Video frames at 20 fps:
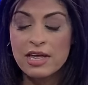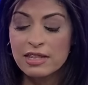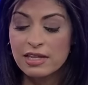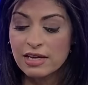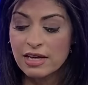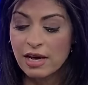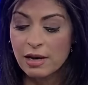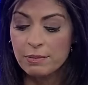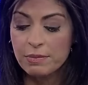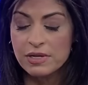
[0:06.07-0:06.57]
The
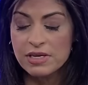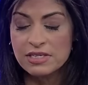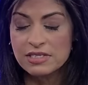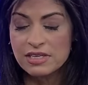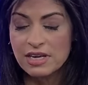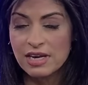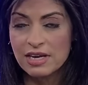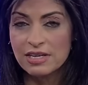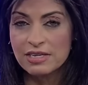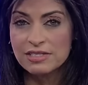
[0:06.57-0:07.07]
company
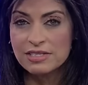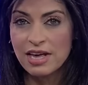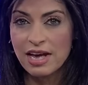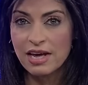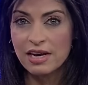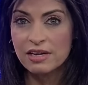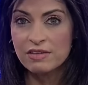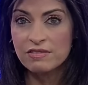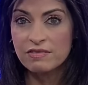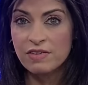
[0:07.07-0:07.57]
says
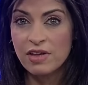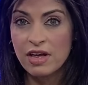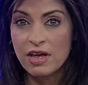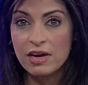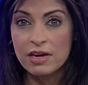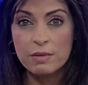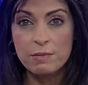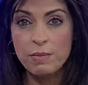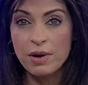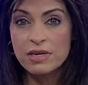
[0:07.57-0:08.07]
out of
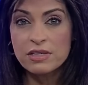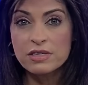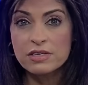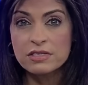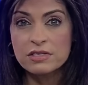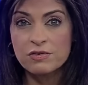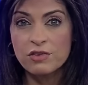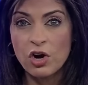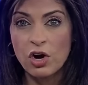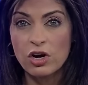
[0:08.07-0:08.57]
an
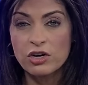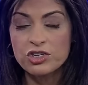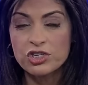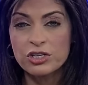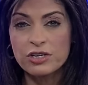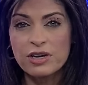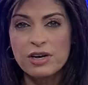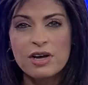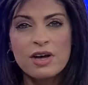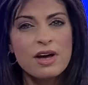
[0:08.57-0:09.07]
abundance of
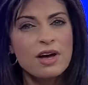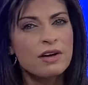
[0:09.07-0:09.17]
caution,